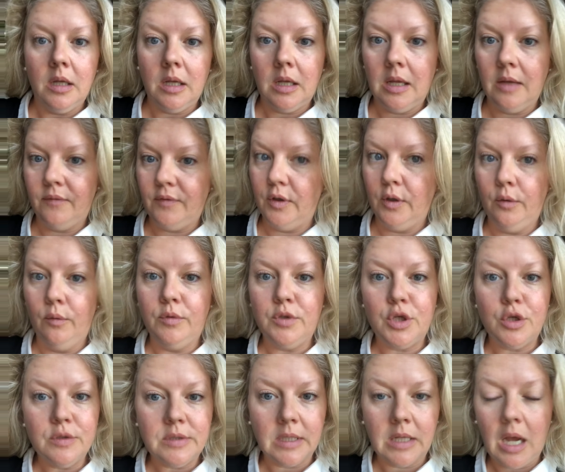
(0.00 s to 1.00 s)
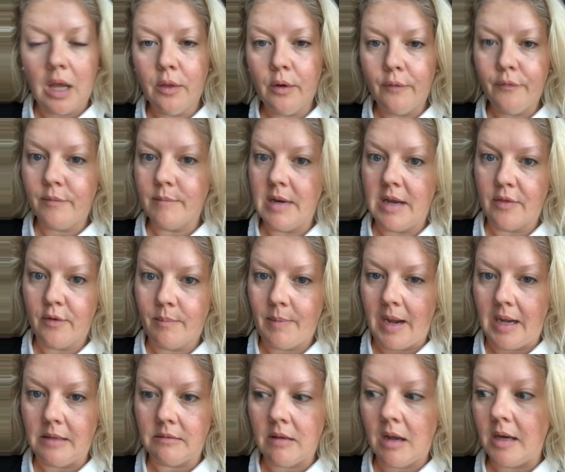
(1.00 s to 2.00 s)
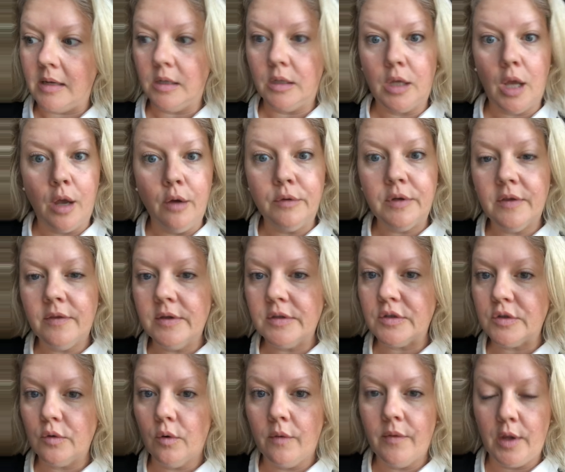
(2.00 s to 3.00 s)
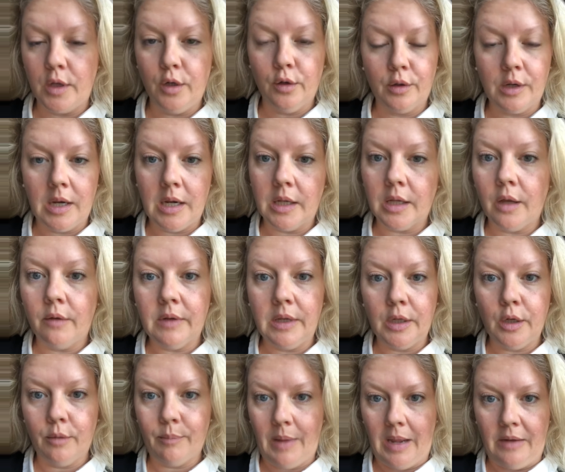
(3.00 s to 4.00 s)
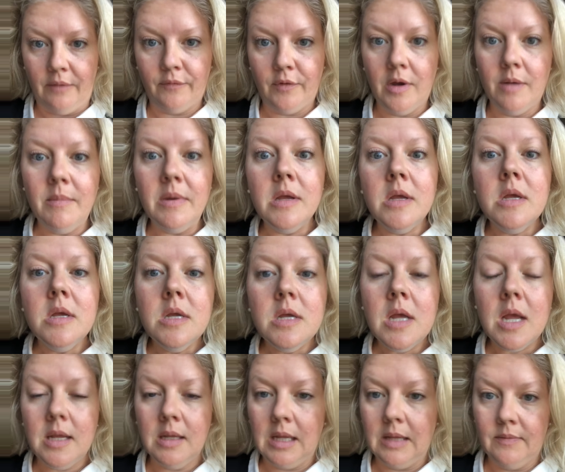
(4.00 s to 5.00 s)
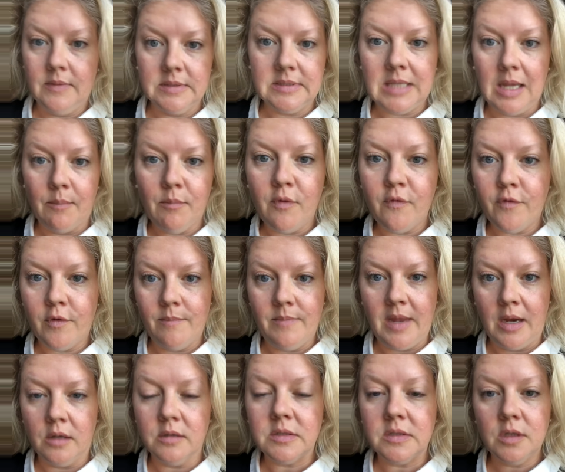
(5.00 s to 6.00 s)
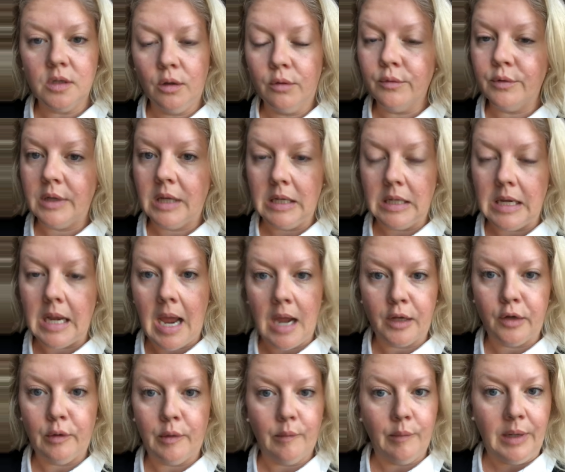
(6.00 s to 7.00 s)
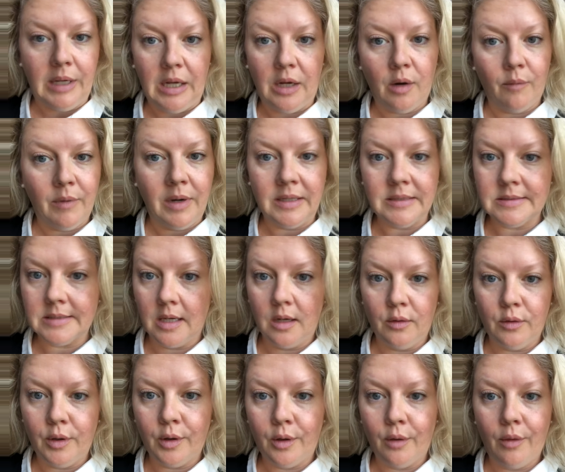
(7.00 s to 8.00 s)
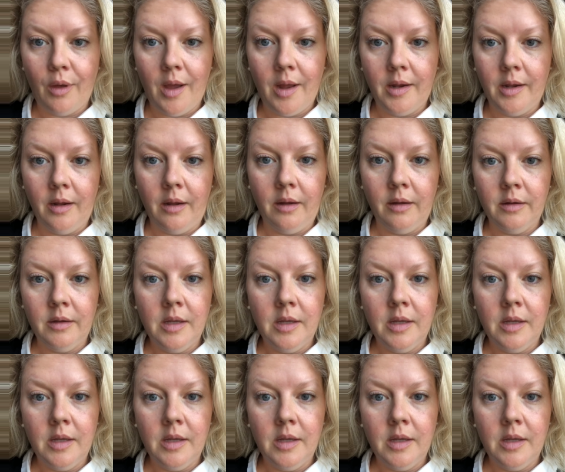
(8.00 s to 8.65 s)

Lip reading: If you choose a color from another paint line, go to the store that you're gonna go get your paint from and get the sample from there so you'll get an accurate reading on what it's gonna look like.